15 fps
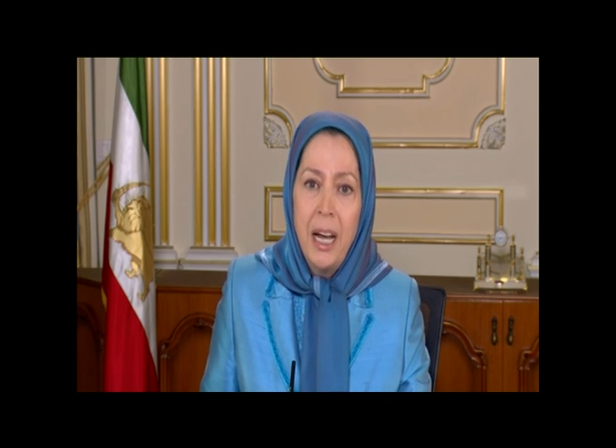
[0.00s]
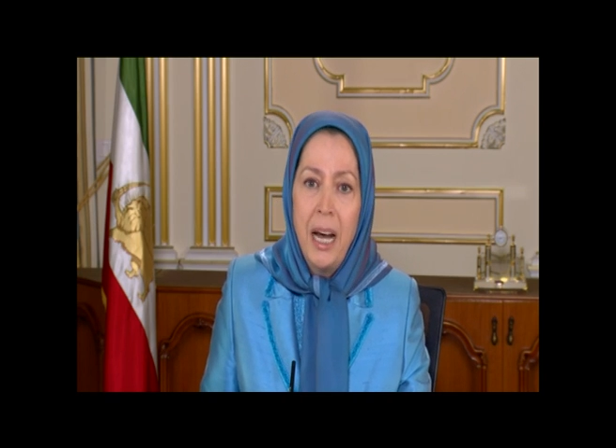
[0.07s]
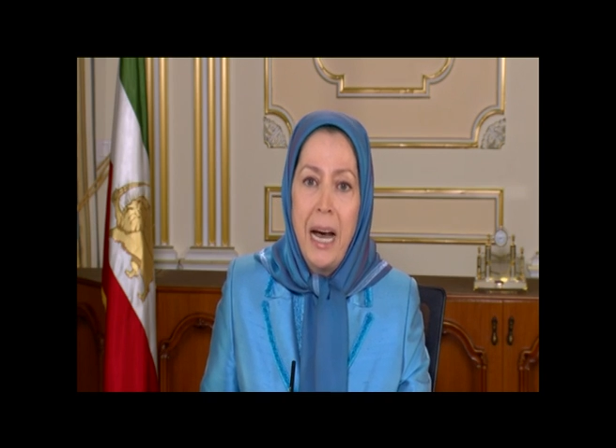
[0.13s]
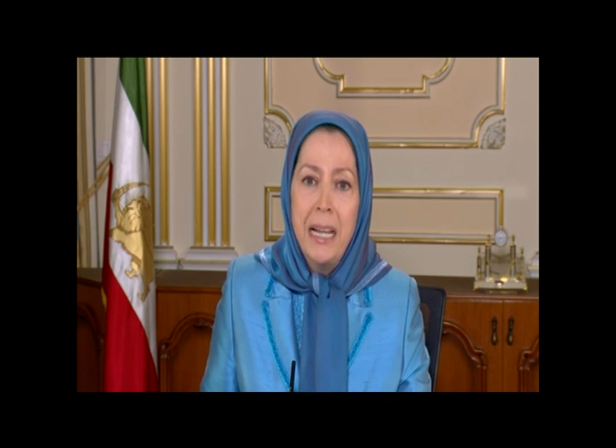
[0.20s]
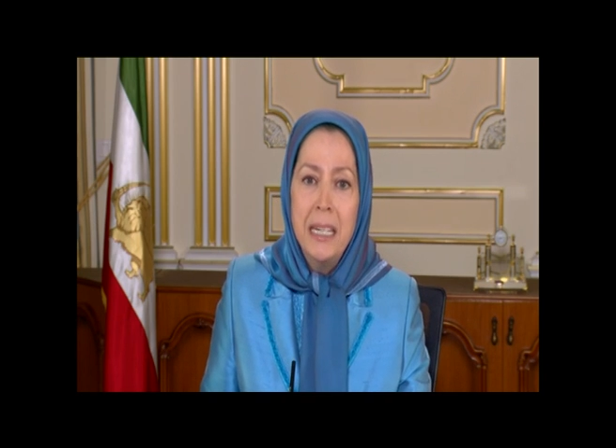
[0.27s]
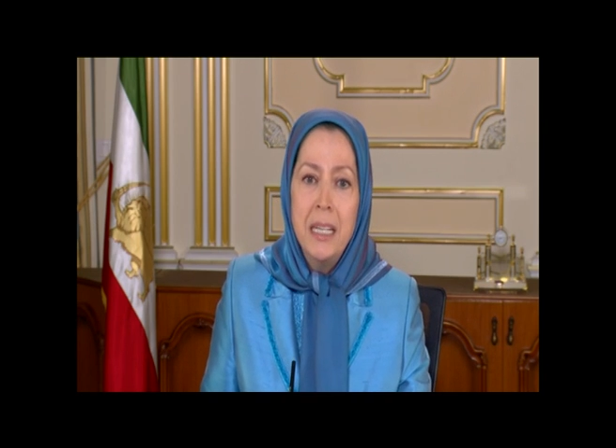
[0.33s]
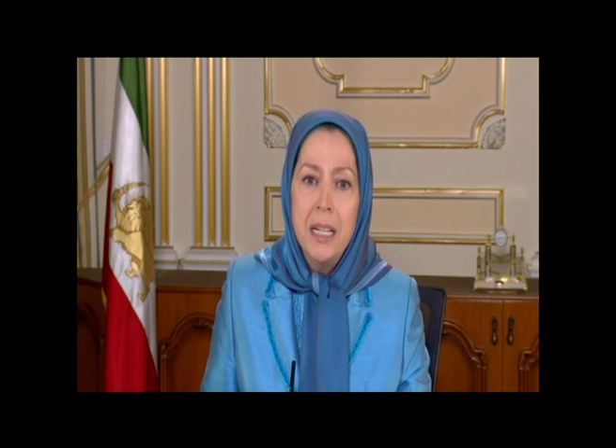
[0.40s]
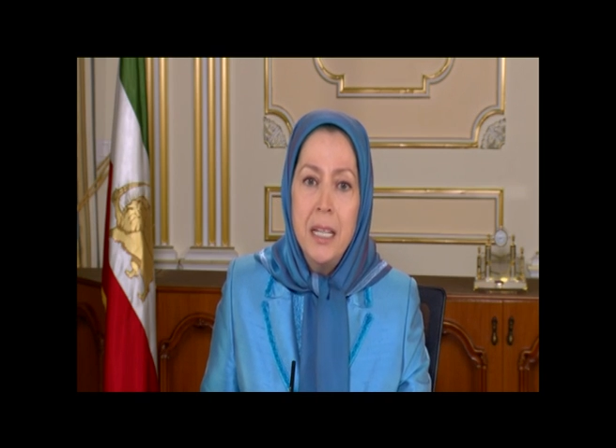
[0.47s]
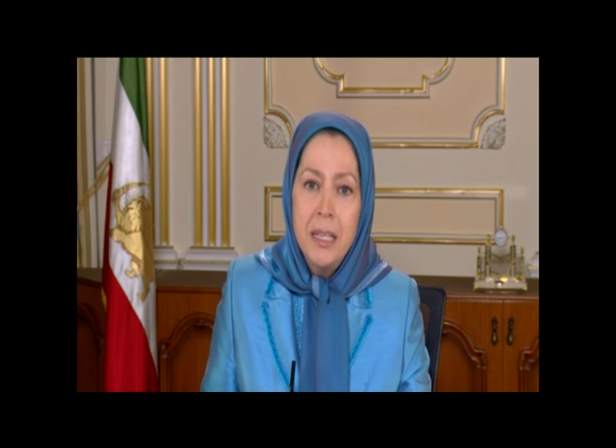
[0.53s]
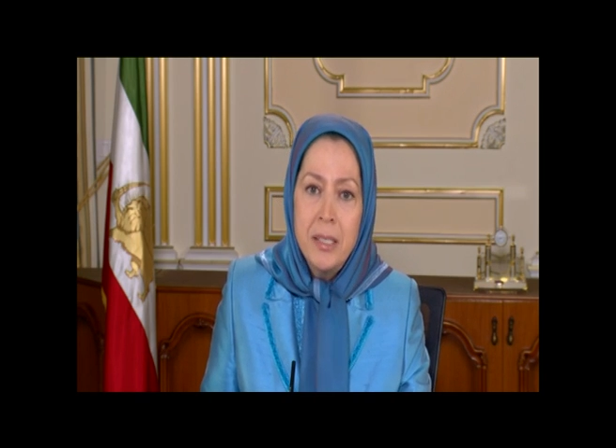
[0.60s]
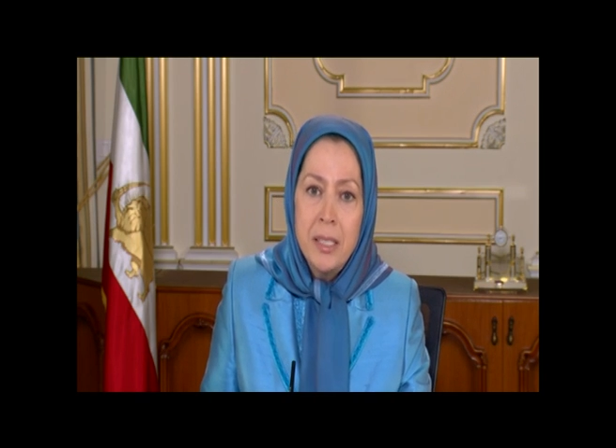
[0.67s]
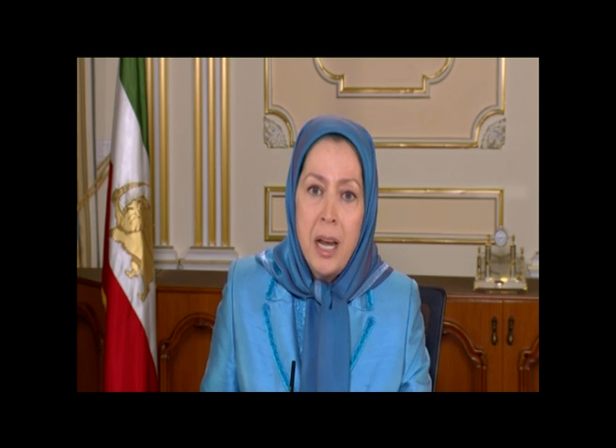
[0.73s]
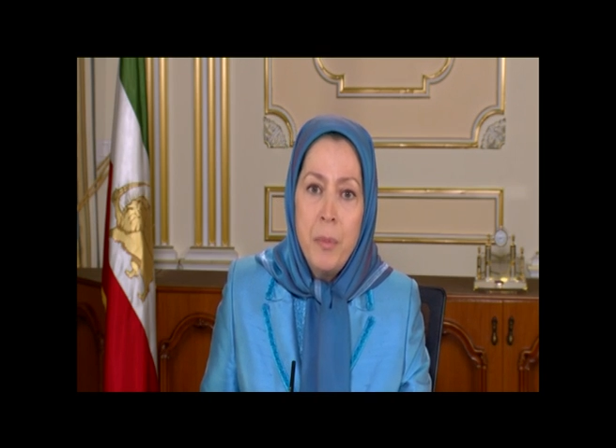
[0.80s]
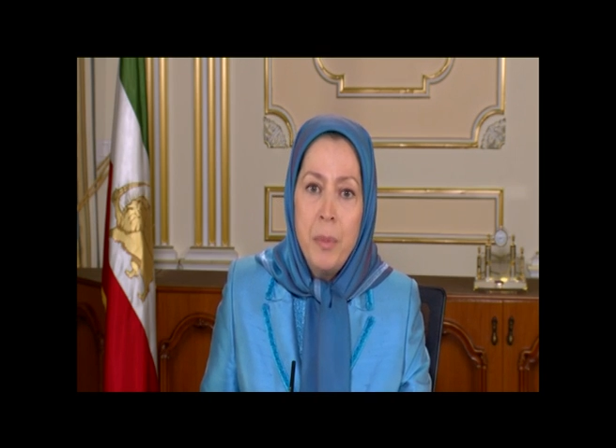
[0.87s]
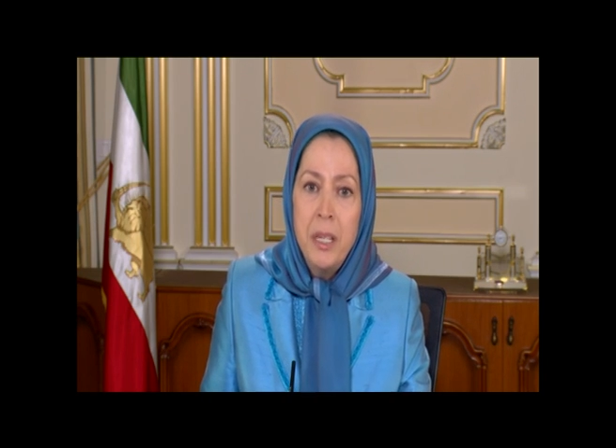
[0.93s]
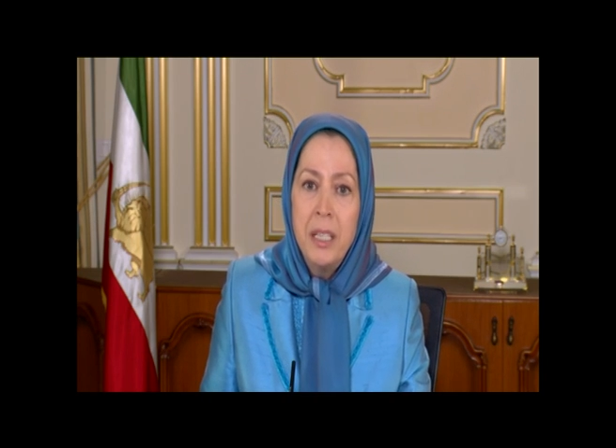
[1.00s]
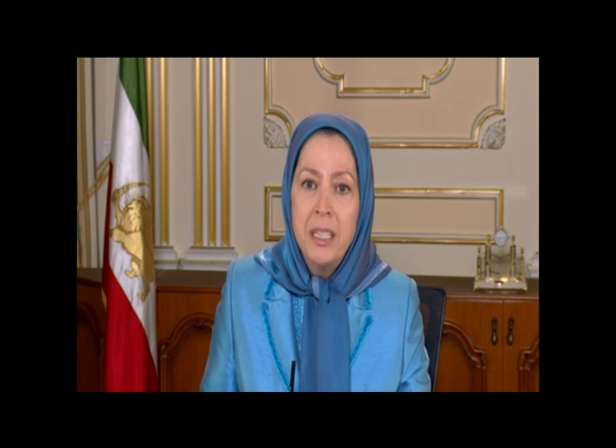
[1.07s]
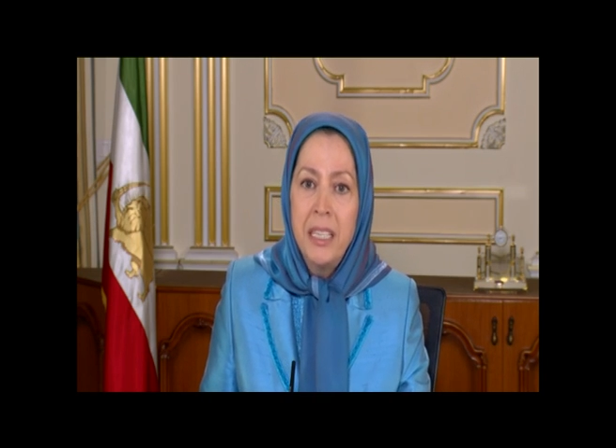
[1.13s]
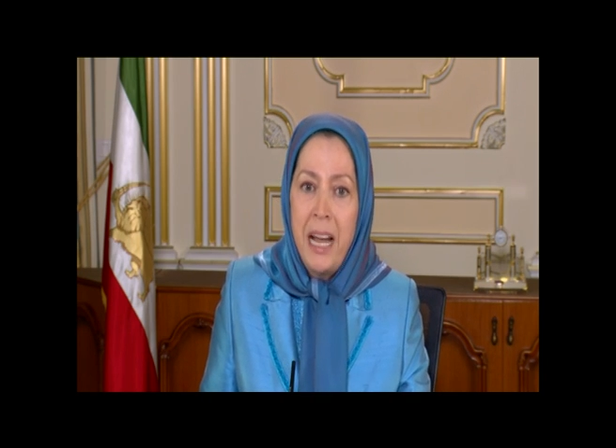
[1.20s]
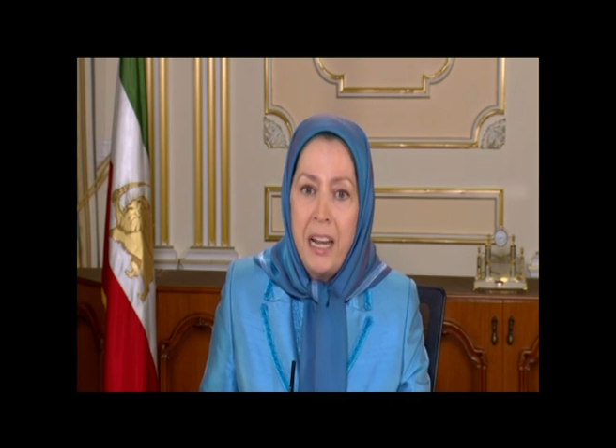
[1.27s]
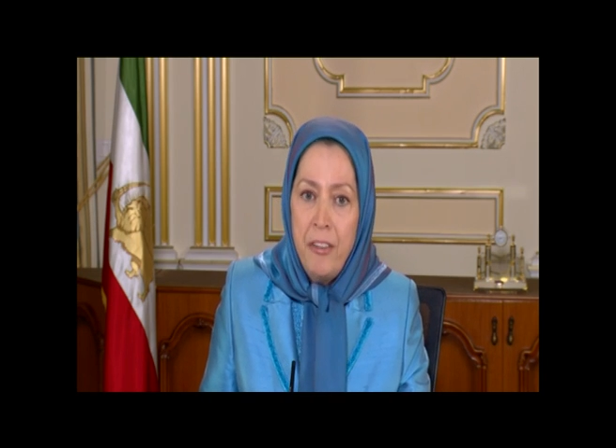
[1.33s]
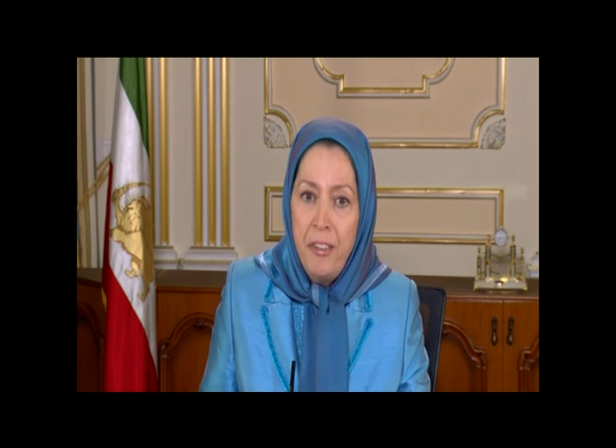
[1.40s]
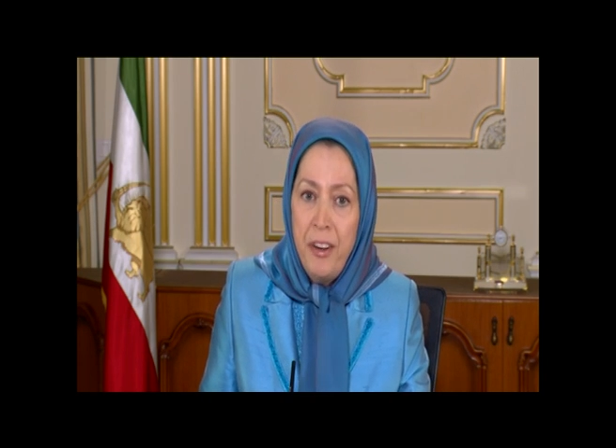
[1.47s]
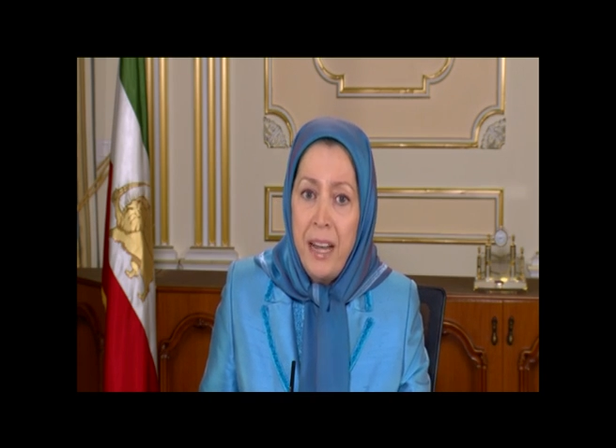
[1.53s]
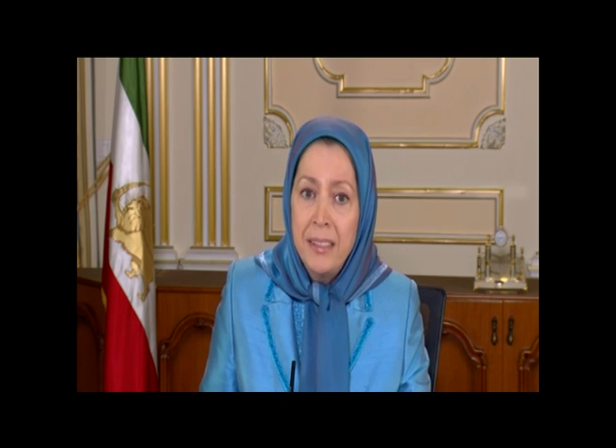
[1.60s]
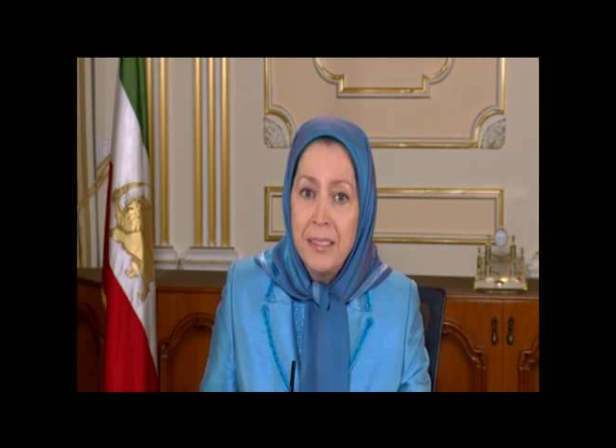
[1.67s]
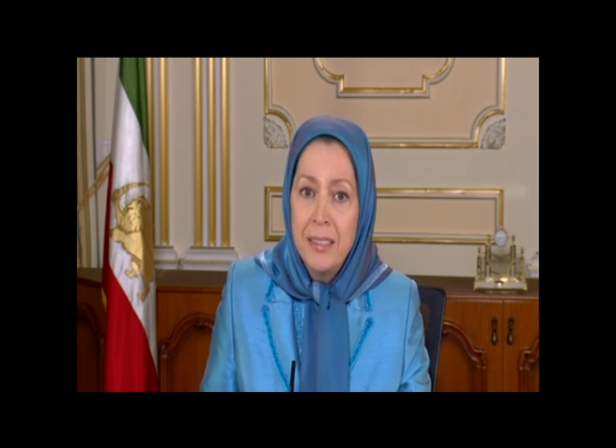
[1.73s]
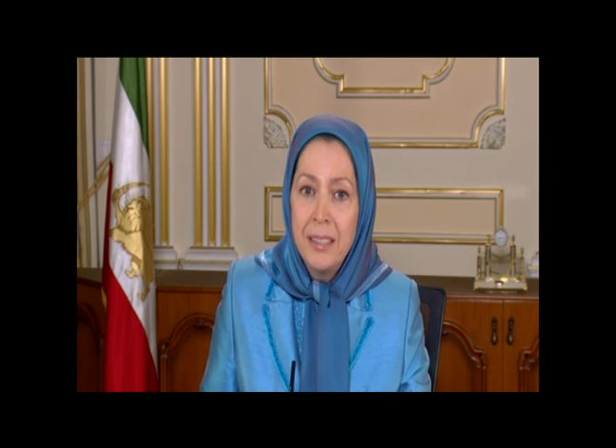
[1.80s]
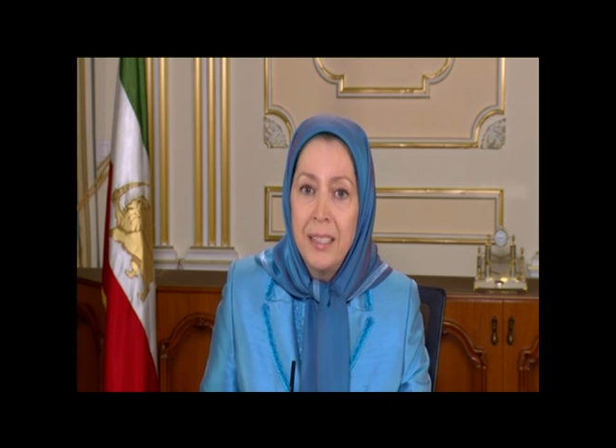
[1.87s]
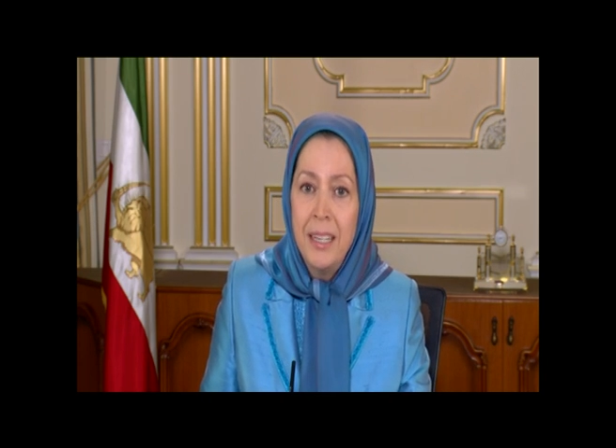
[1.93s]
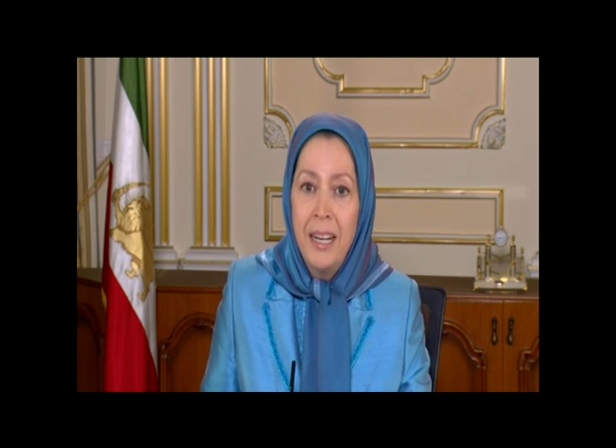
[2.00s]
an Islamic caliphate